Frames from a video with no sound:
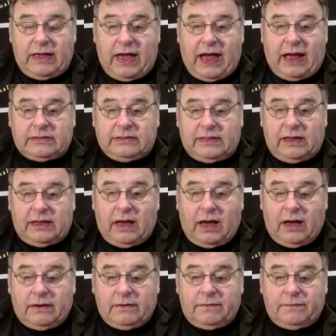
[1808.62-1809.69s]
at the
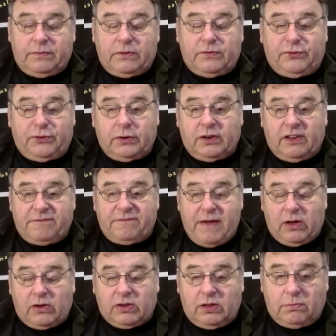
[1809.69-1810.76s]
uh, foot of
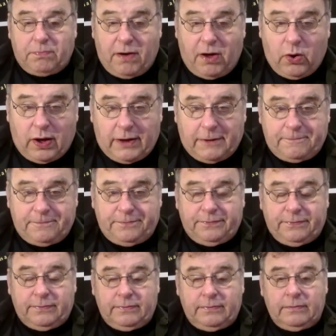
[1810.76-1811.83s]
Mount Gilboa,
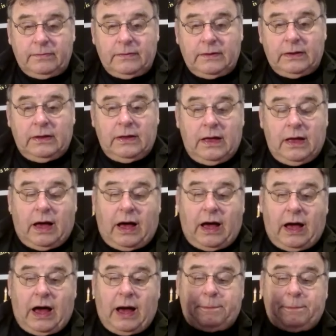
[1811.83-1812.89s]

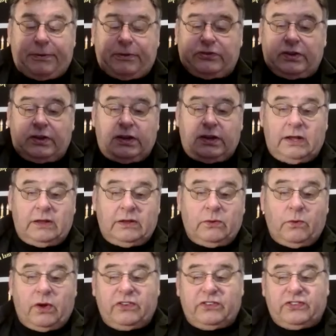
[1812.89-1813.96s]
opposite
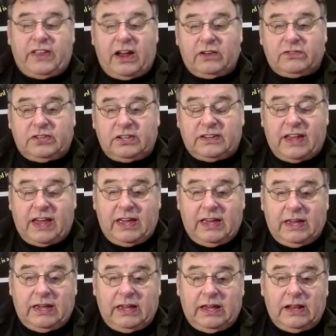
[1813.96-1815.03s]
what is there
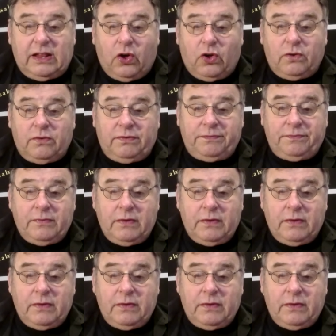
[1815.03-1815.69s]
today, Elon